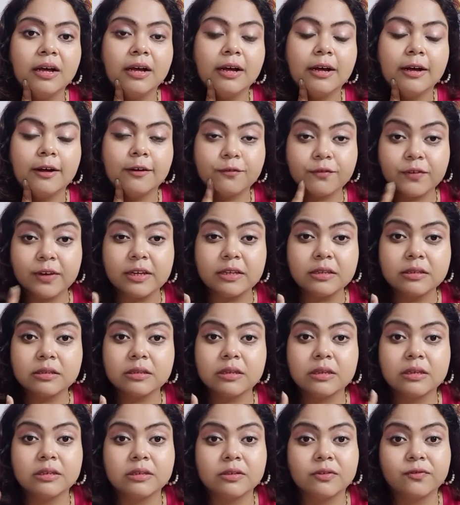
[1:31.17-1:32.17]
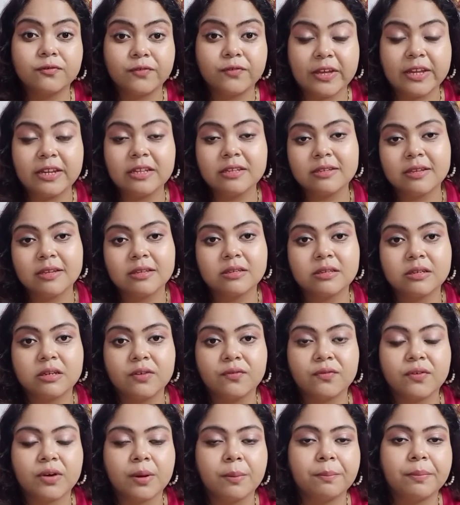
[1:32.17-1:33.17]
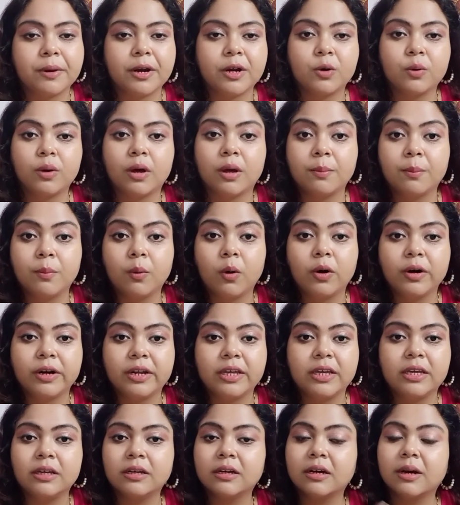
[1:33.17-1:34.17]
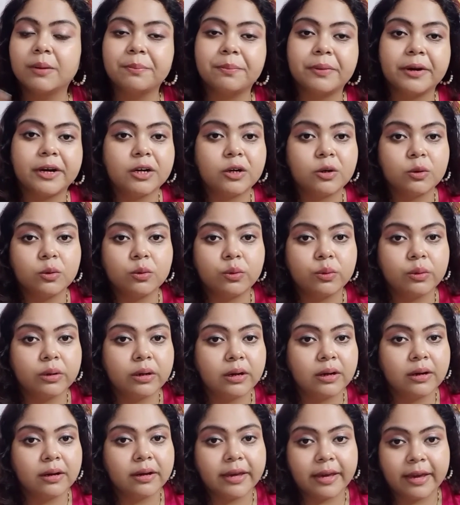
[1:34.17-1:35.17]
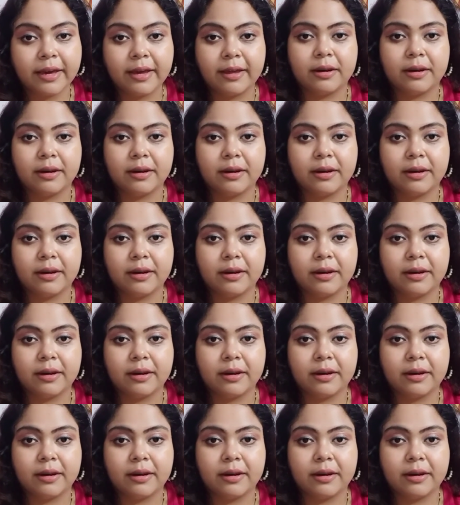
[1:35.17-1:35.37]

Uh, face is very sensitive compared to our body, compared to uh, hair.